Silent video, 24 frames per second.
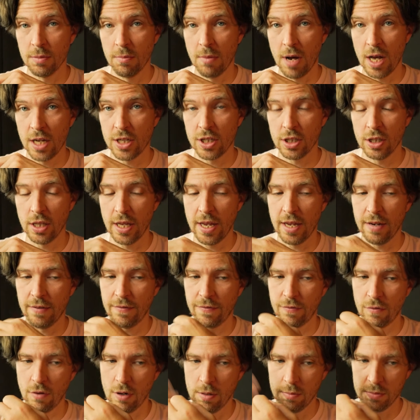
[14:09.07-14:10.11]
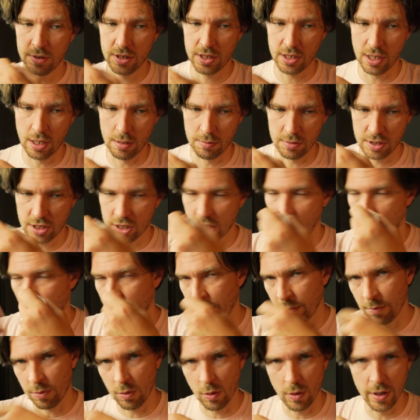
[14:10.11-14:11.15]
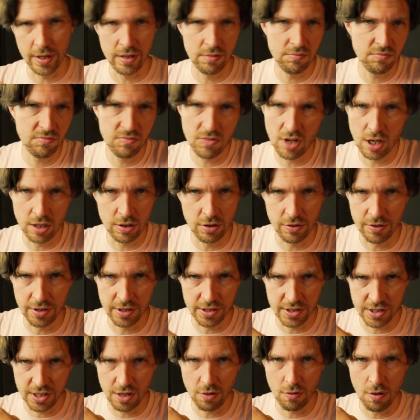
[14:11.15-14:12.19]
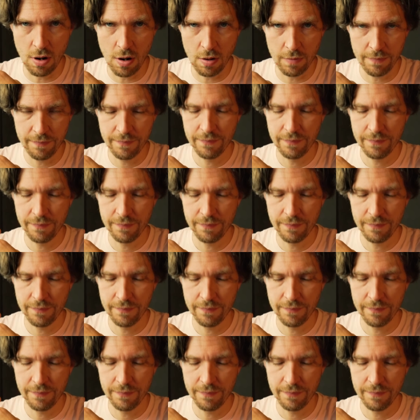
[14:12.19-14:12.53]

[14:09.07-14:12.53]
modulate from some starting point other than zero.